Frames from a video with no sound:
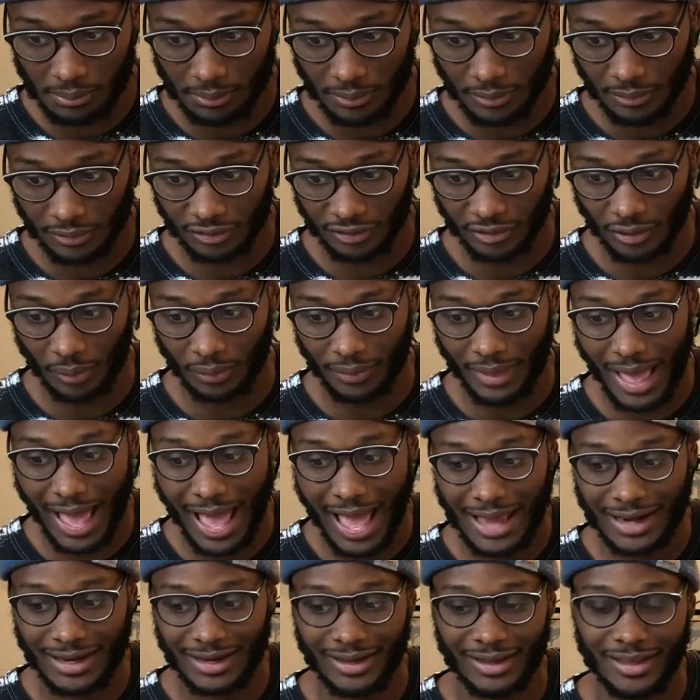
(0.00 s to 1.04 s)
So
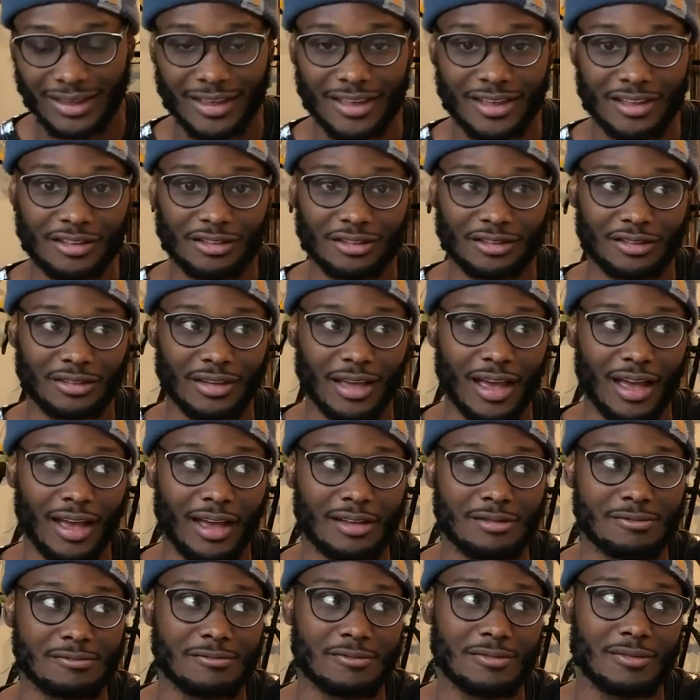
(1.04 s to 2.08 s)
that is
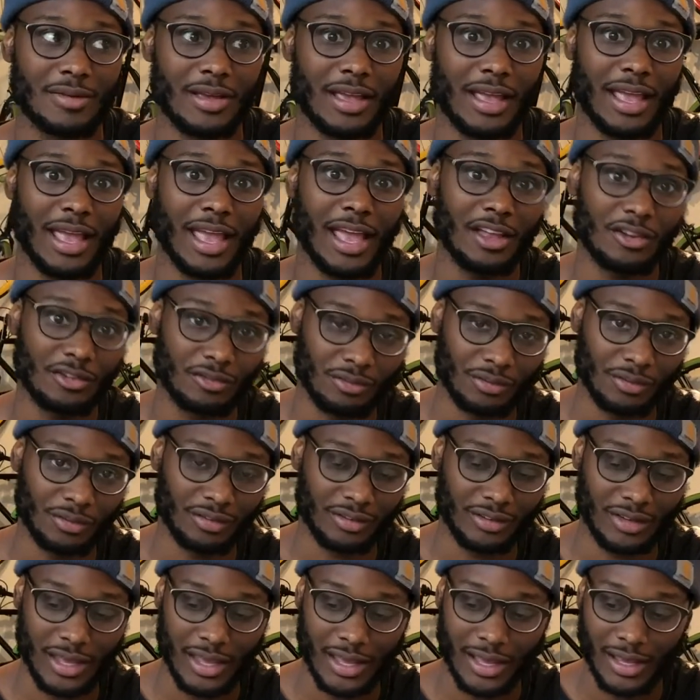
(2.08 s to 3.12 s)

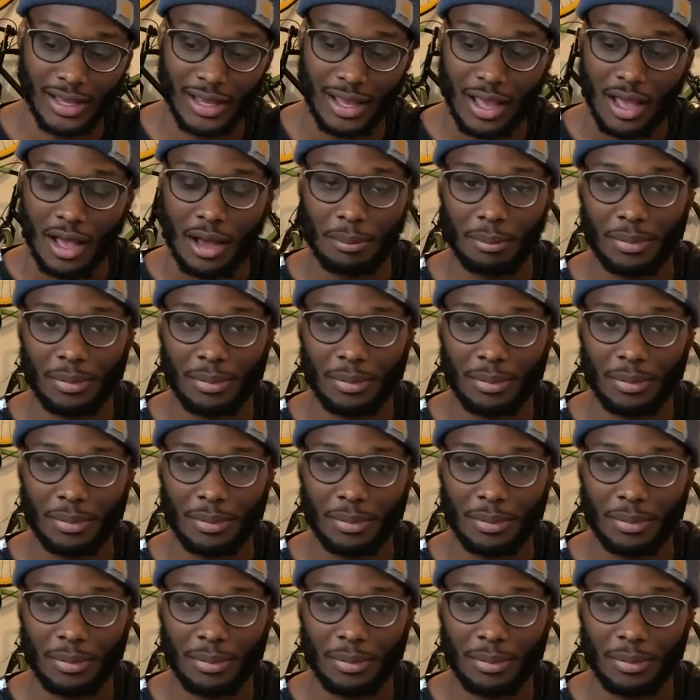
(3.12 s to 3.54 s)
interesting,